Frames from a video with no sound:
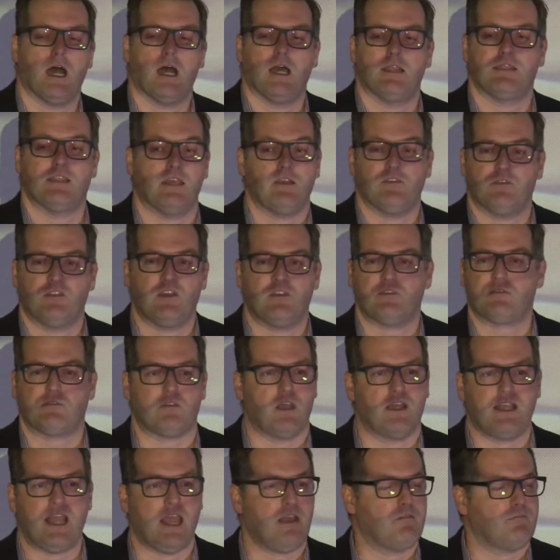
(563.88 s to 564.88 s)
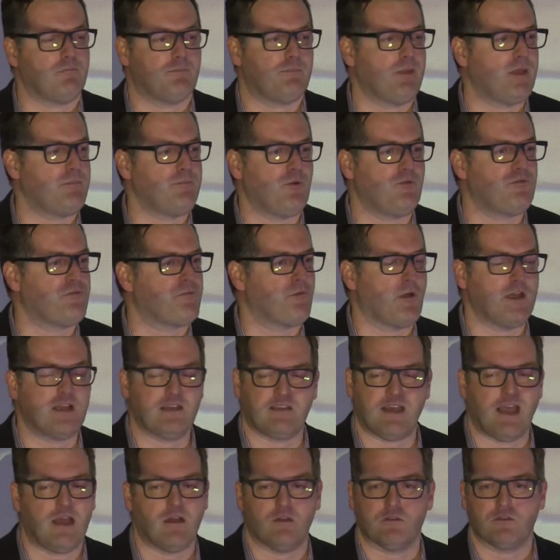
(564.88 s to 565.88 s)
This, again, people
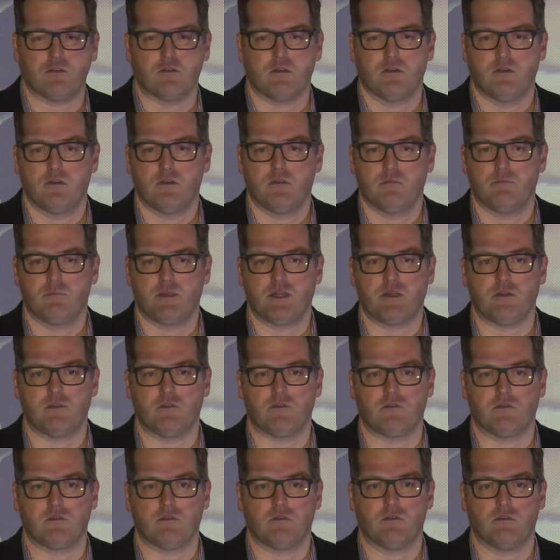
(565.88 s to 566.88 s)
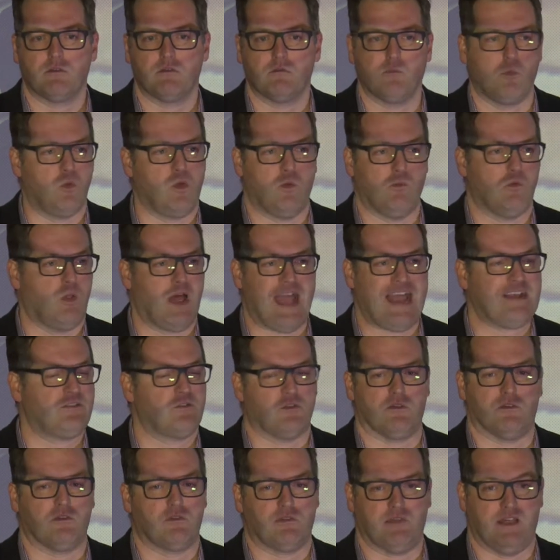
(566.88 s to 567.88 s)
freaked out because
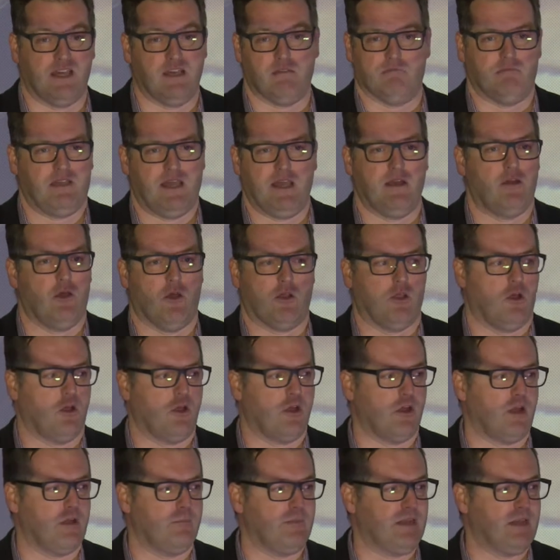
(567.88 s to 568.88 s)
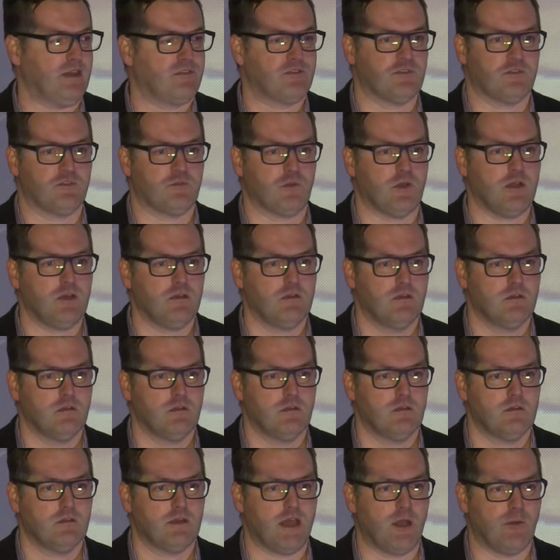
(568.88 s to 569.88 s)
actors, they're no longer going to be necessary.
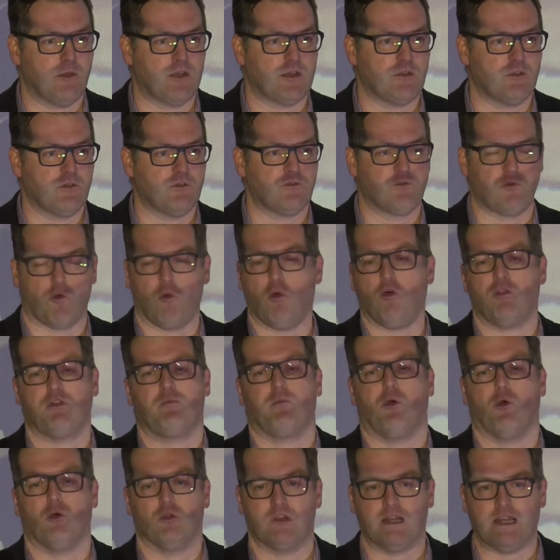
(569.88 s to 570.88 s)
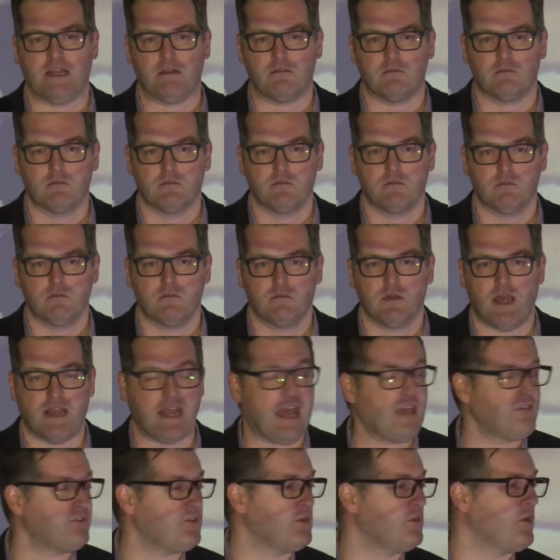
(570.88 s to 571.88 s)
Now we can just draw them all in. And
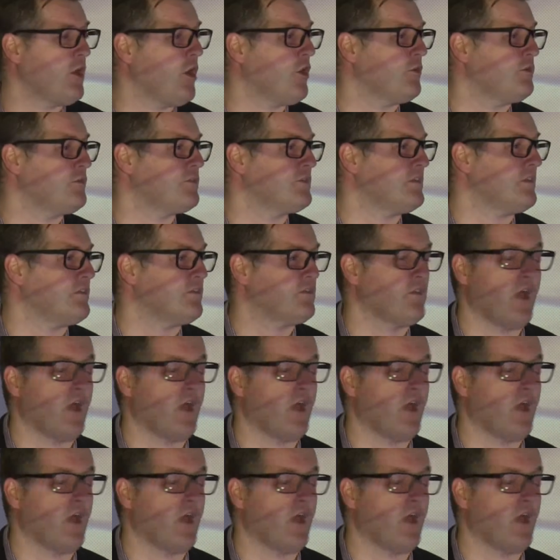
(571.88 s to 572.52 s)
as you know, since